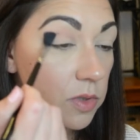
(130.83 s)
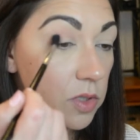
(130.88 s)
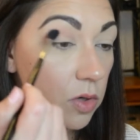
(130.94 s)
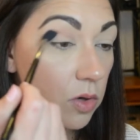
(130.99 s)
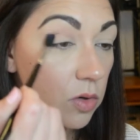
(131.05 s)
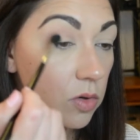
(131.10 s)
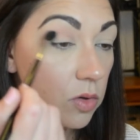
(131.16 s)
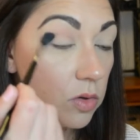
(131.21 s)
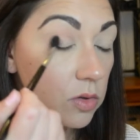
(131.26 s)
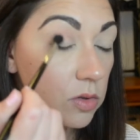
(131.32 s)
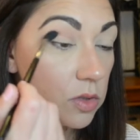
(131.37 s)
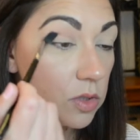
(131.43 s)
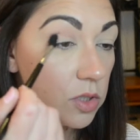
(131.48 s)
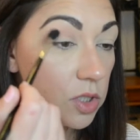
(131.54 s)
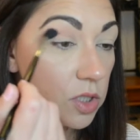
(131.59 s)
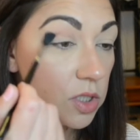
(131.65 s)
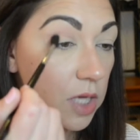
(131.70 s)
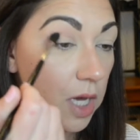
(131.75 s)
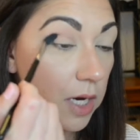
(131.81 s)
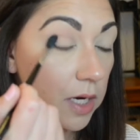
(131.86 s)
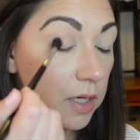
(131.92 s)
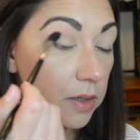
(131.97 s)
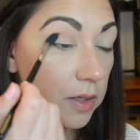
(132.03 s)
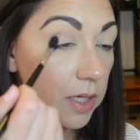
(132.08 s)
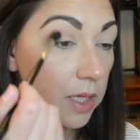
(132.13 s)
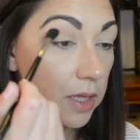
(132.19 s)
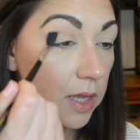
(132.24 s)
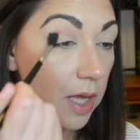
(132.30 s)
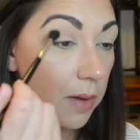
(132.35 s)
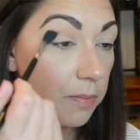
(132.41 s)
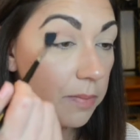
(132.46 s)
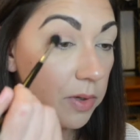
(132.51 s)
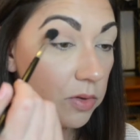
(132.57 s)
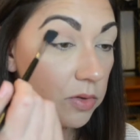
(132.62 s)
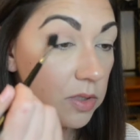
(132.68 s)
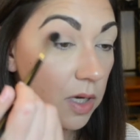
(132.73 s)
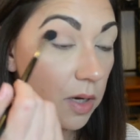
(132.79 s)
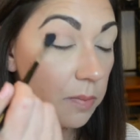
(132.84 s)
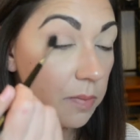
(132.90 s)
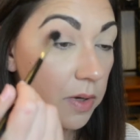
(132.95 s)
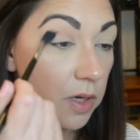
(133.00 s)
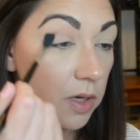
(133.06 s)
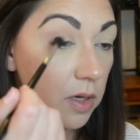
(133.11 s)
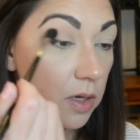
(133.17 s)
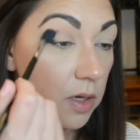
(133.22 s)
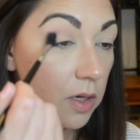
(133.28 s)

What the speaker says: circles and just kind of get that built up